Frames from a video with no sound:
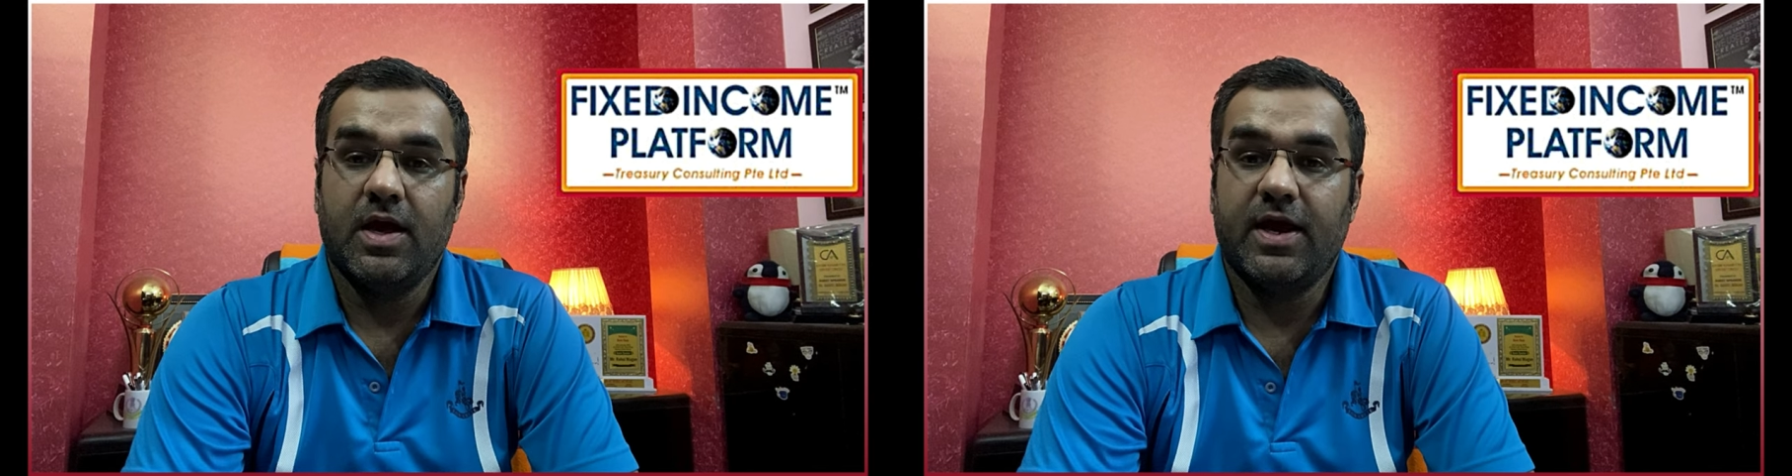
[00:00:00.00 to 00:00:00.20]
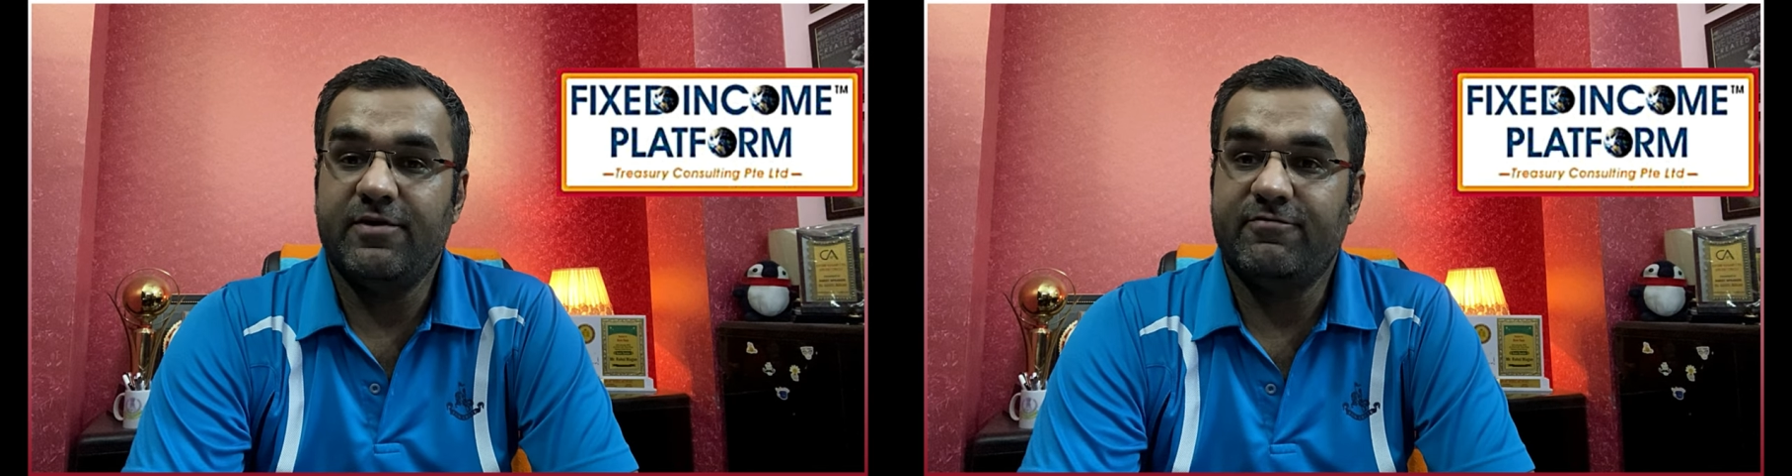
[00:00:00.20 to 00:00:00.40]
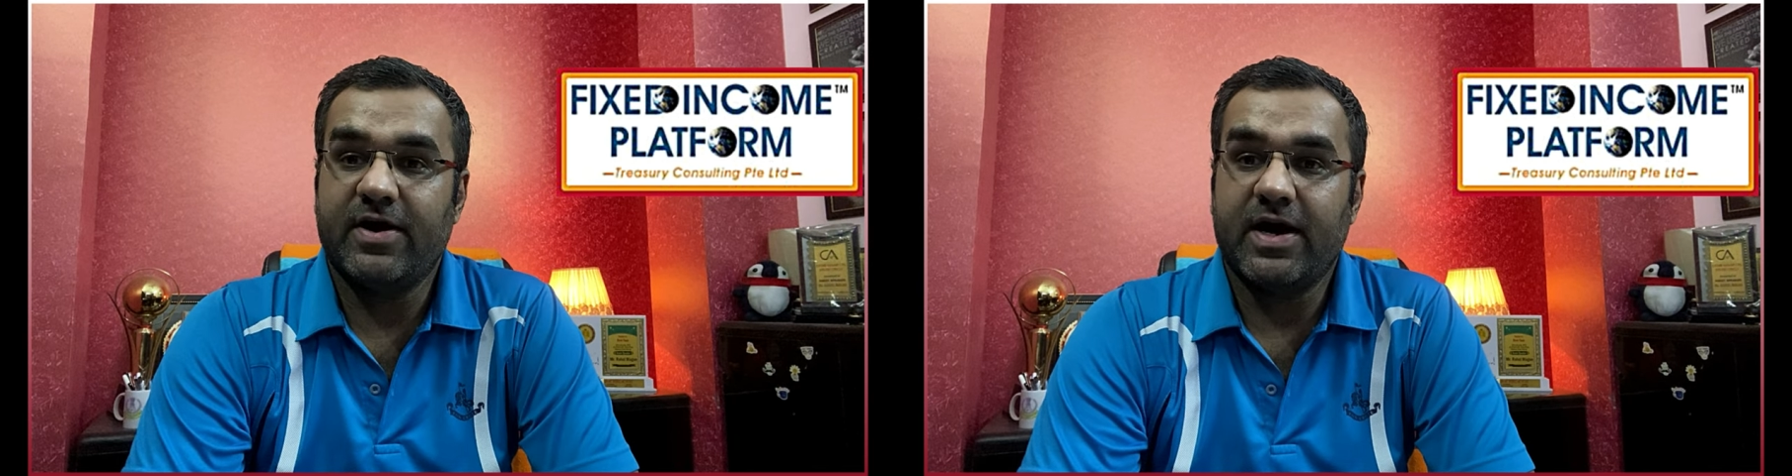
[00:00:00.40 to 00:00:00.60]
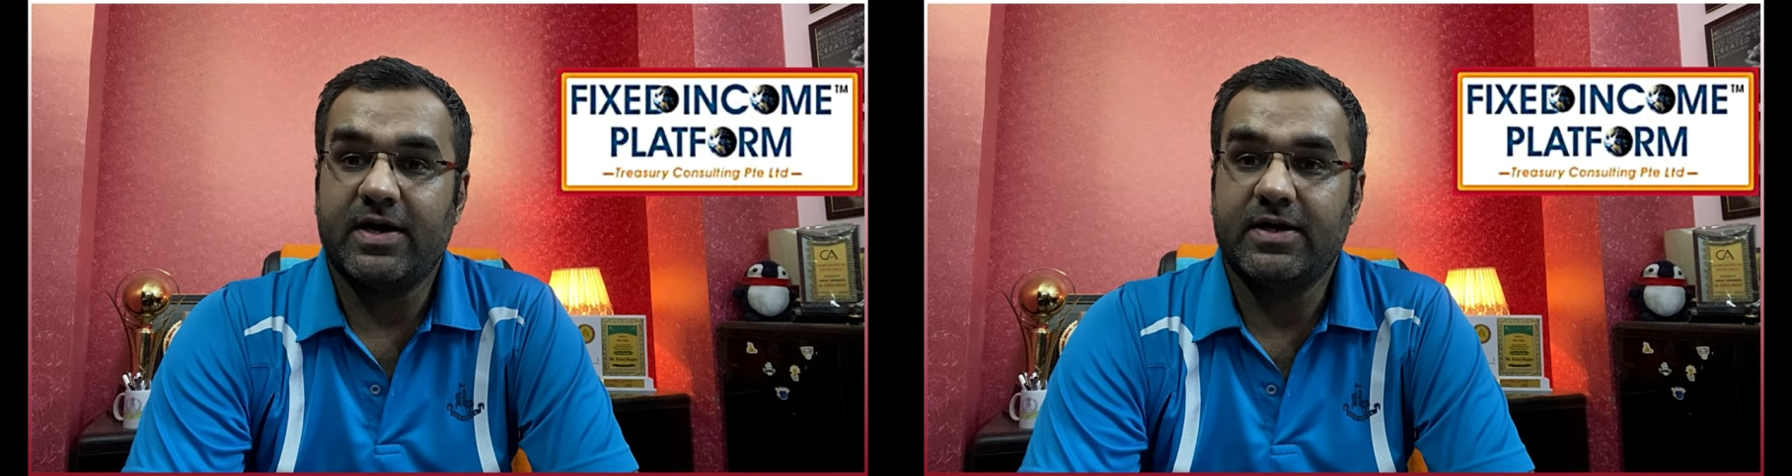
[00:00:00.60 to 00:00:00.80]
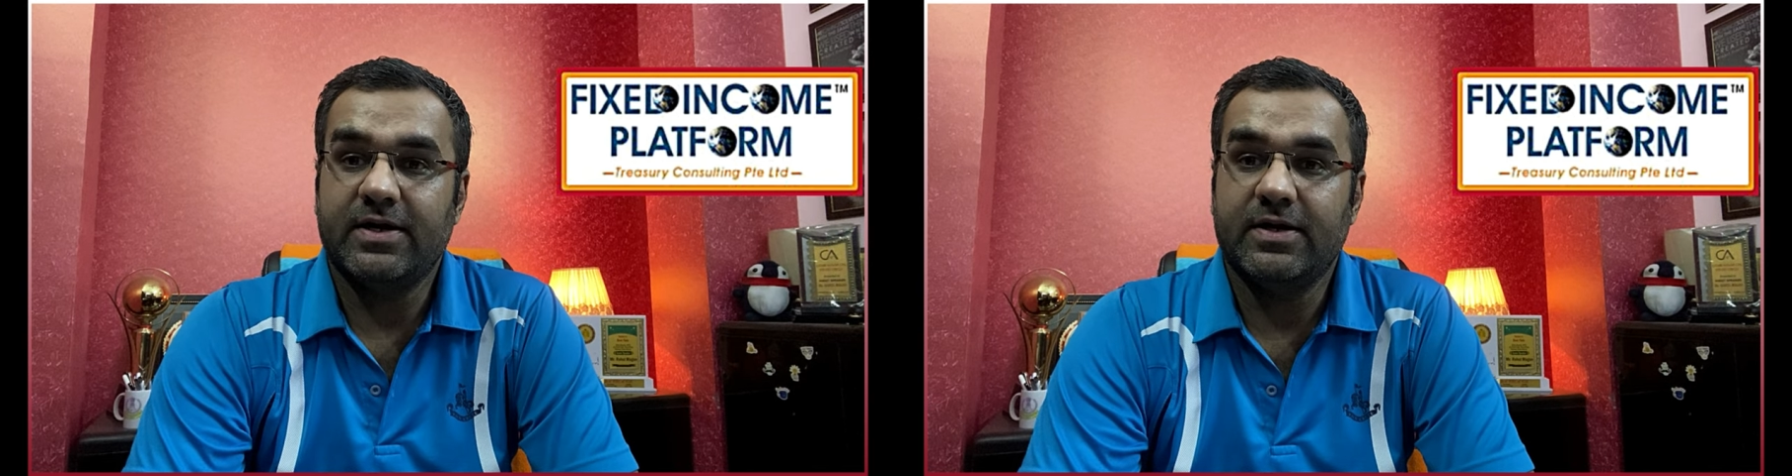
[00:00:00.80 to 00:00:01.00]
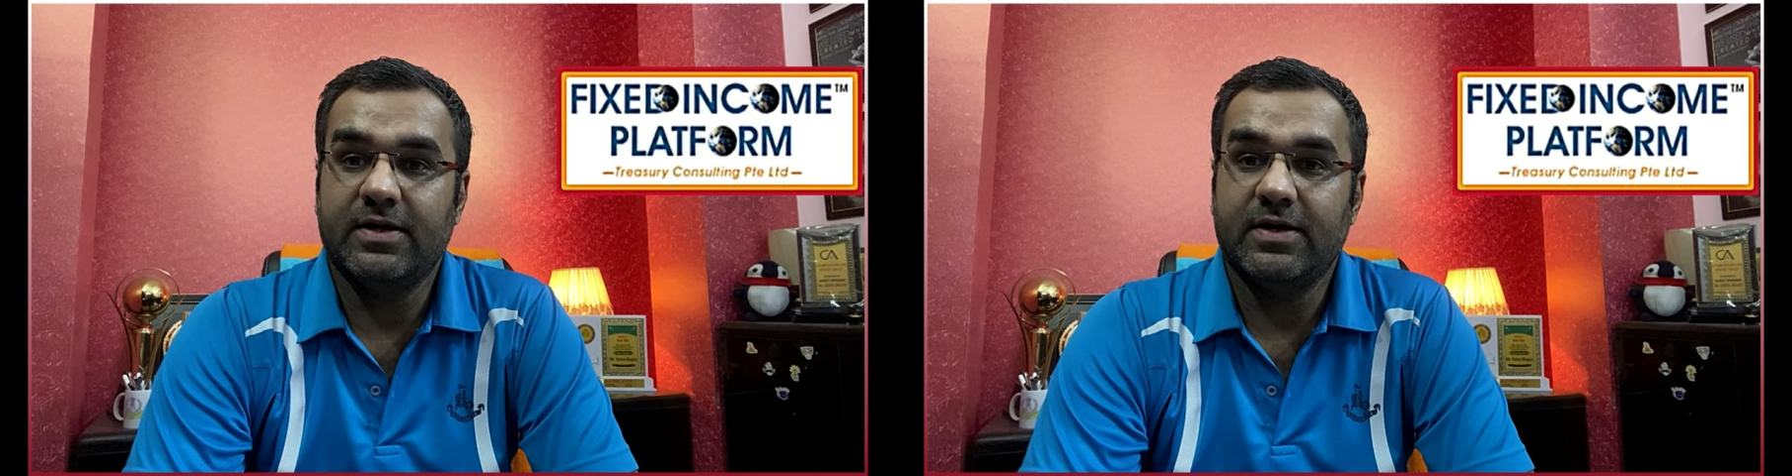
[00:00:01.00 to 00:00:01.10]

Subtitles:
In fact,